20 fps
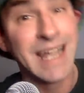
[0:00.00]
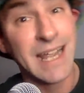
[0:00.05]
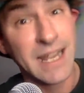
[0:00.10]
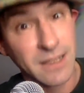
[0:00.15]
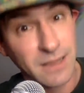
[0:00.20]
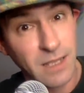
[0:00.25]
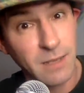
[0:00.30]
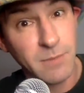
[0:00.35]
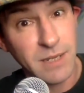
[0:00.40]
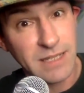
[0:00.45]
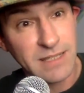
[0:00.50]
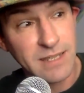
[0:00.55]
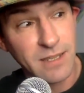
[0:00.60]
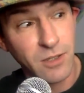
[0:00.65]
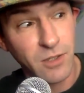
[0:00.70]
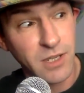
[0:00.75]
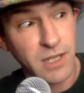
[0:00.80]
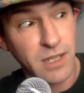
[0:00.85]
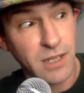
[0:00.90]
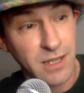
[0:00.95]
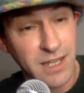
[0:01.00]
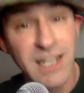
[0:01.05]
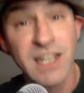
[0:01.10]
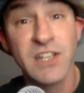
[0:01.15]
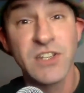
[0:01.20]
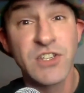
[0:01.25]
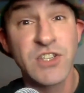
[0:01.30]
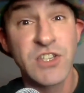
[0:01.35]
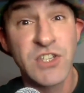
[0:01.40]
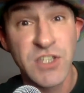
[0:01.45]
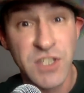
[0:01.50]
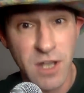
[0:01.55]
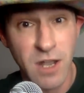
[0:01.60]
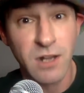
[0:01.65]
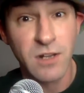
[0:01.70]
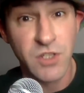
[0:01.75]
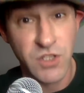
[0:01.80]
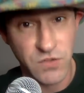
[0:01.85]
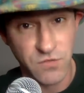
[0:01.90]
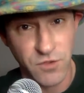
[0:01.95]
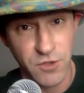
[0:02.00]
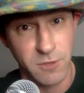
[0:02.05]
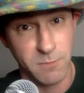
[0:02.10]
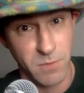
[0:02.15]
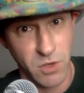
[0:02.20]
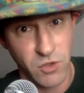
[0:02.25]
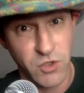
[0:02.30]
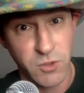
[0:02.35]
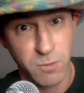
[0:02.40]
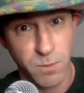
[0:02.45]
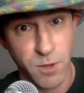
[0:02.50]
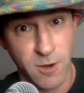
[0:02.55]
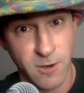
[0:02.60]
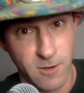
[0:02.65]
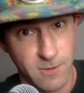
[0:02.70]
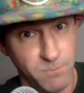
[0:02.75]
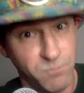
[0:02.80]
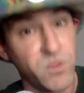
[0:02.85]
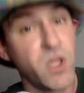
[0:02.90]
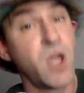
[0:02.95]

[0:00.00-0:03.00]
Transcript: and let me tell you, it sucks for the most part.